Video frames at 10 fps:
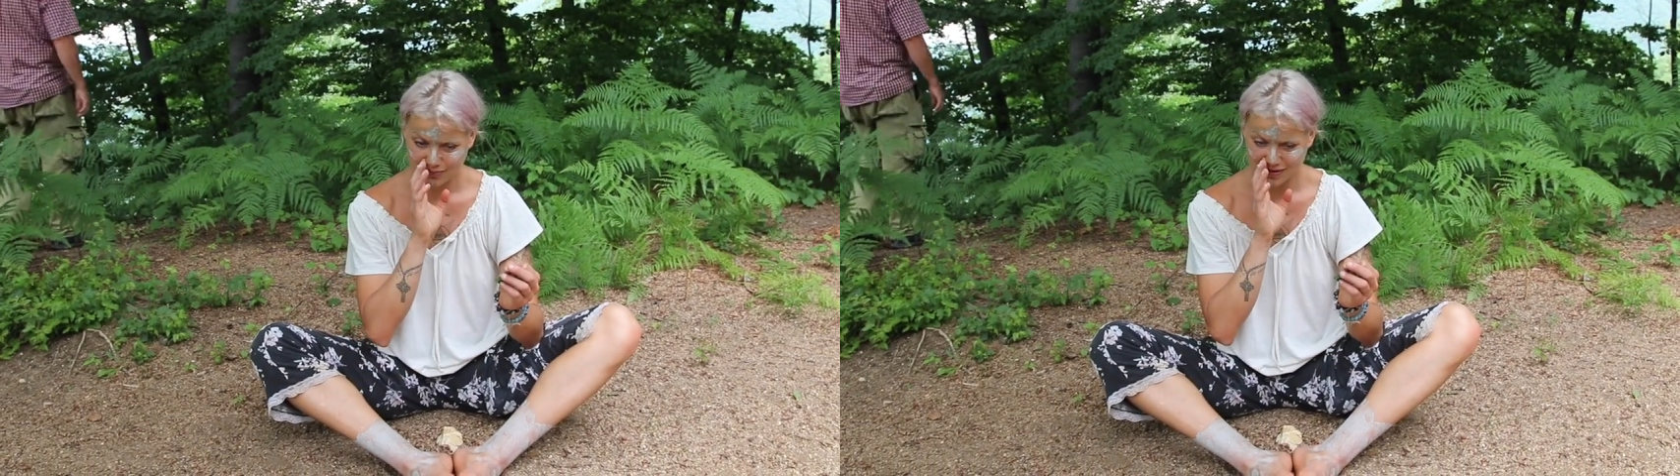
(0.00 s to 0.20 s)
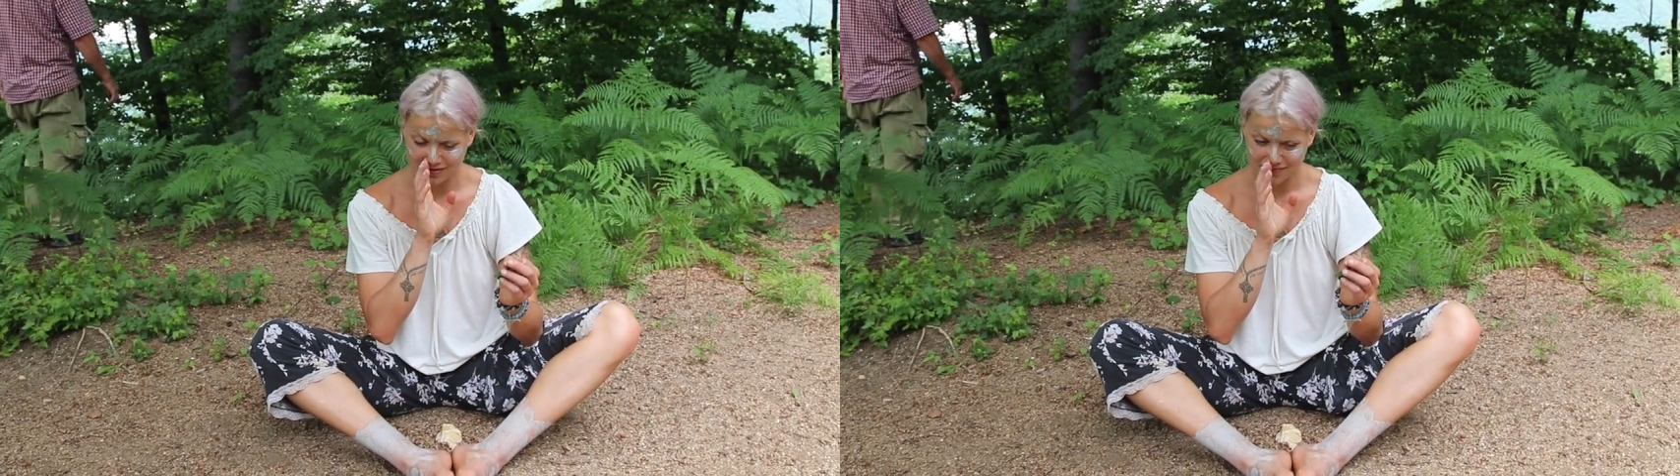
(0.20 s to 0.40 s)

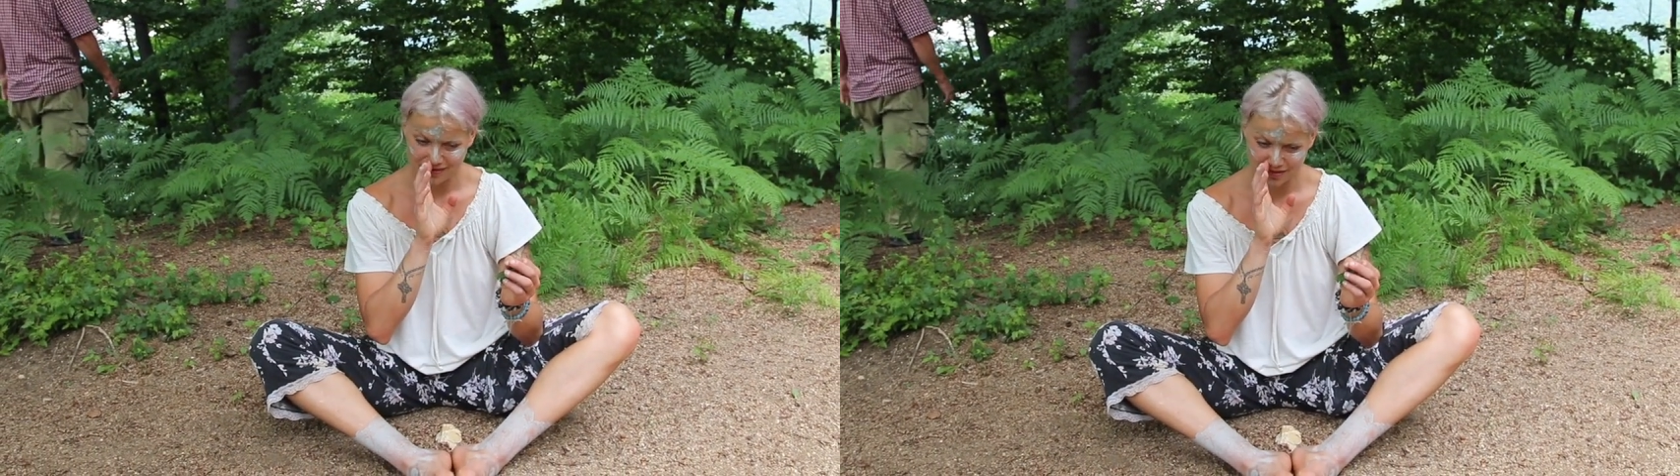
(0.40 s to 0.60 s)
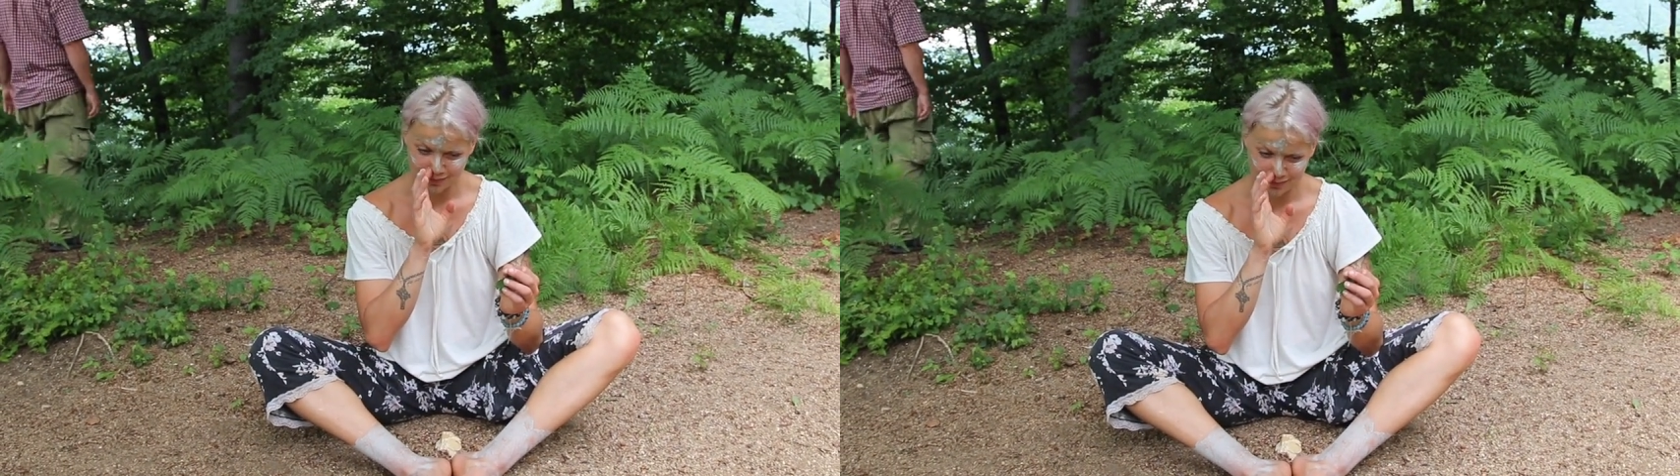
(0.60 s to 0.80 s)
When I
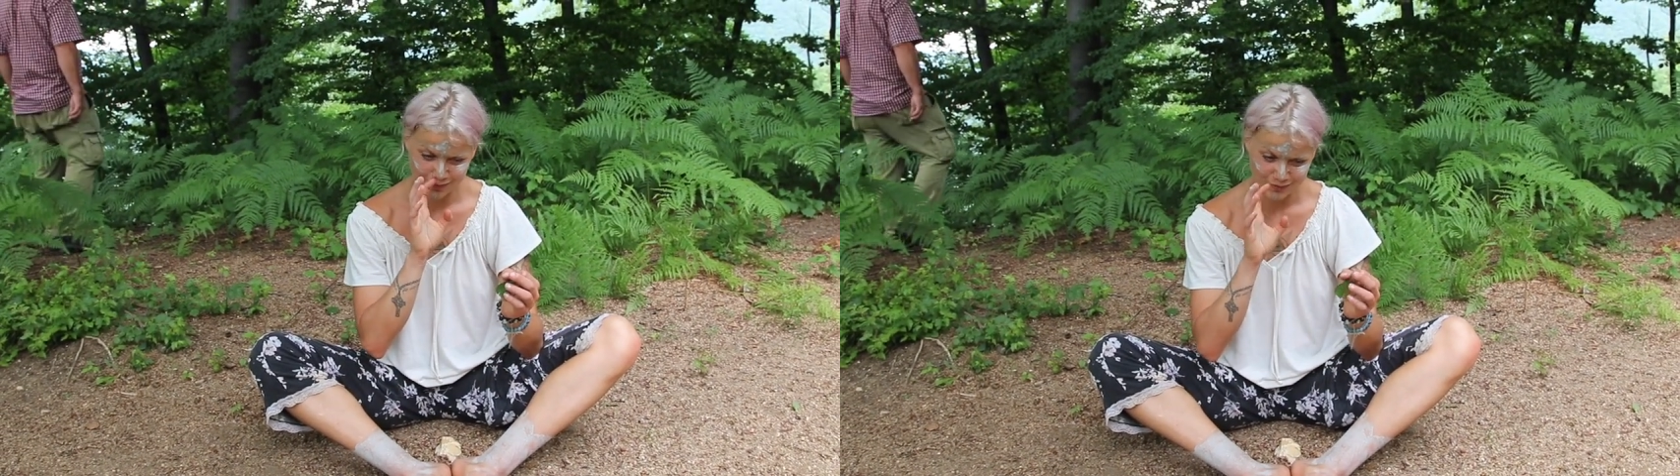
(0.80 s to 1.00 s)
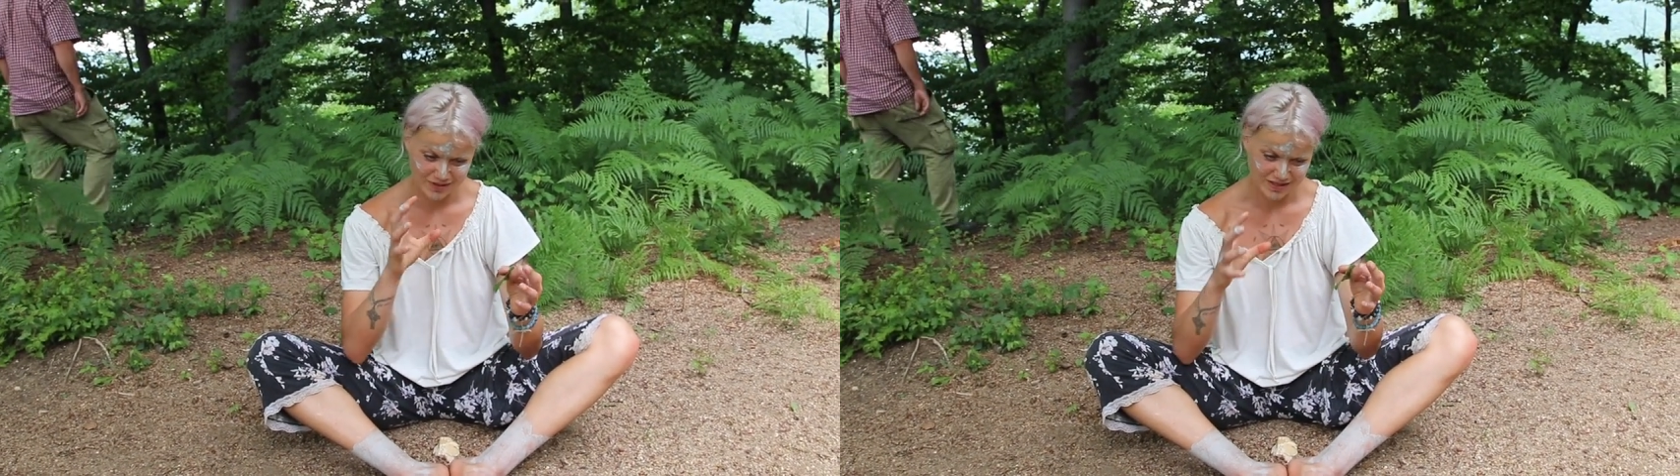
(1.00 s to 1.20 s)
feel the
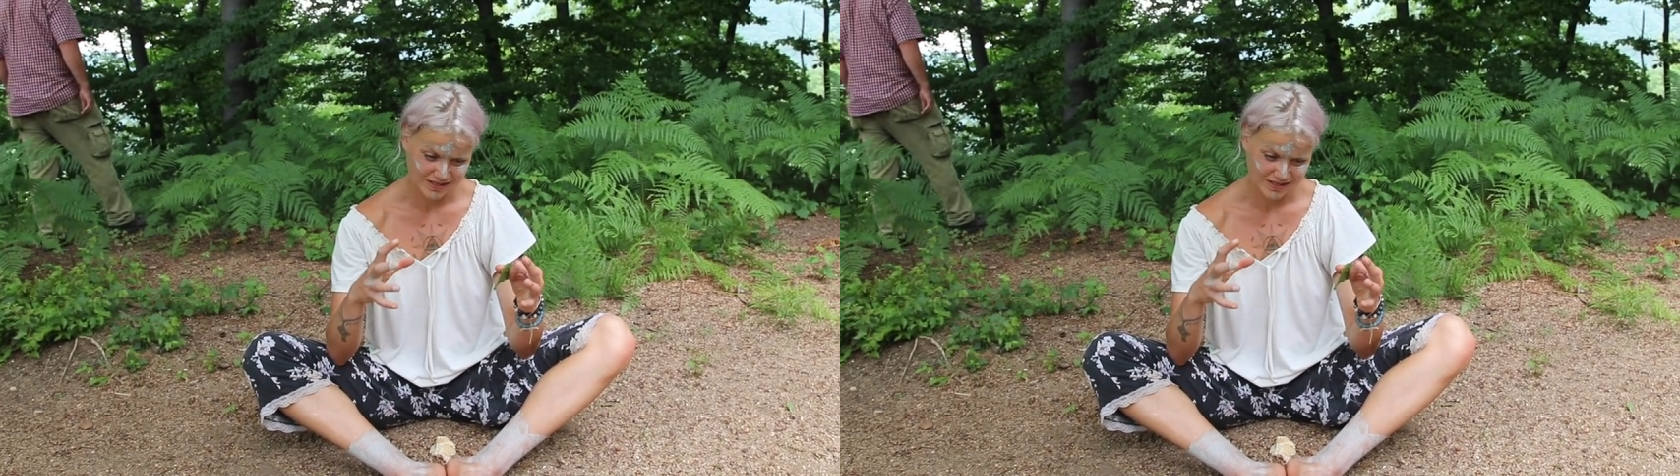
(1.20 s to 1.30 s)
moon, the